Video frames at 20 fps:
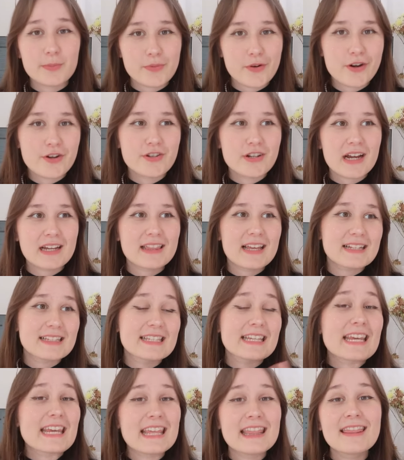project
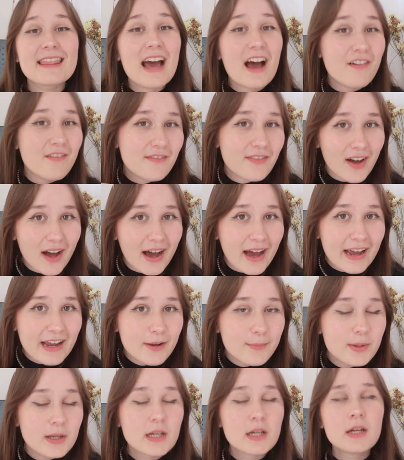that's in that
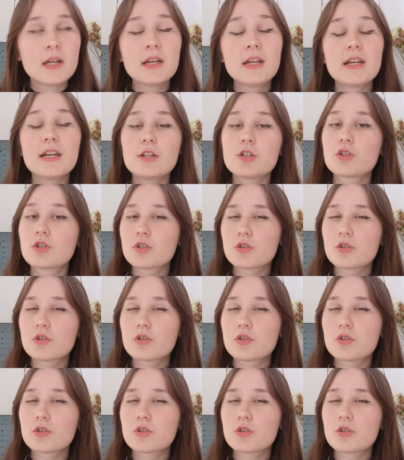vibe. It's